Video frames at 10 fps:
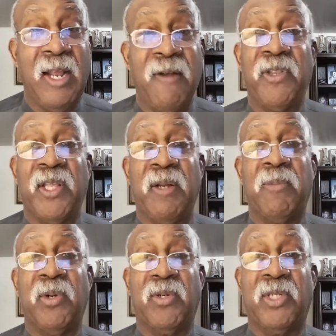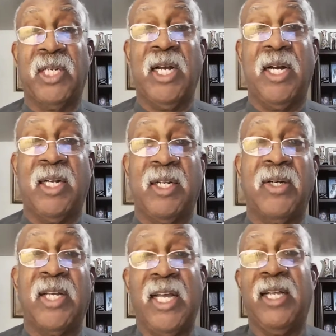Everything belongs to God.
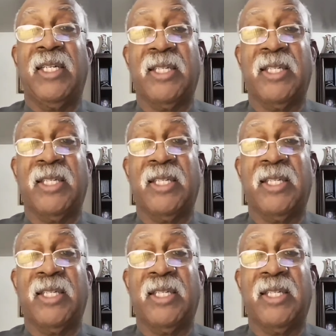Okay.